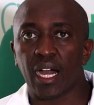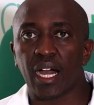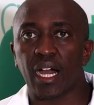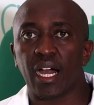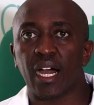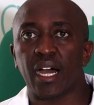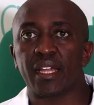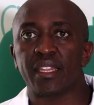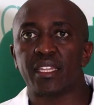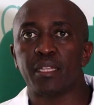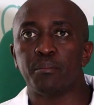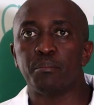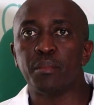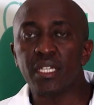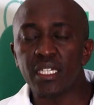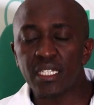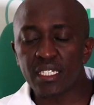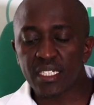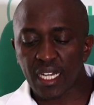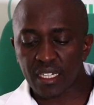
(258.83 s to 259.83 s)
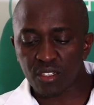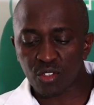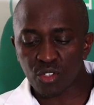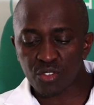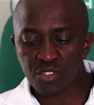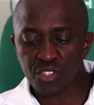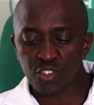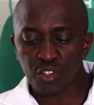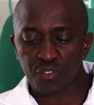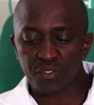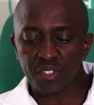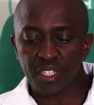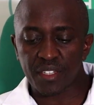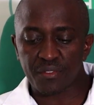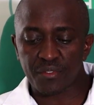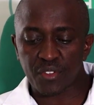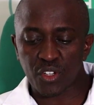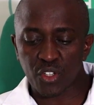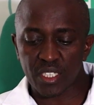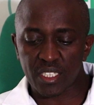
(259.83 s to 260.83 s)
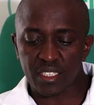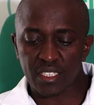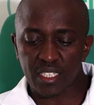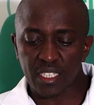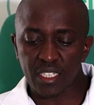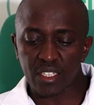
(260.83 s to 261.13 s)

The main diagnosis of nephrotic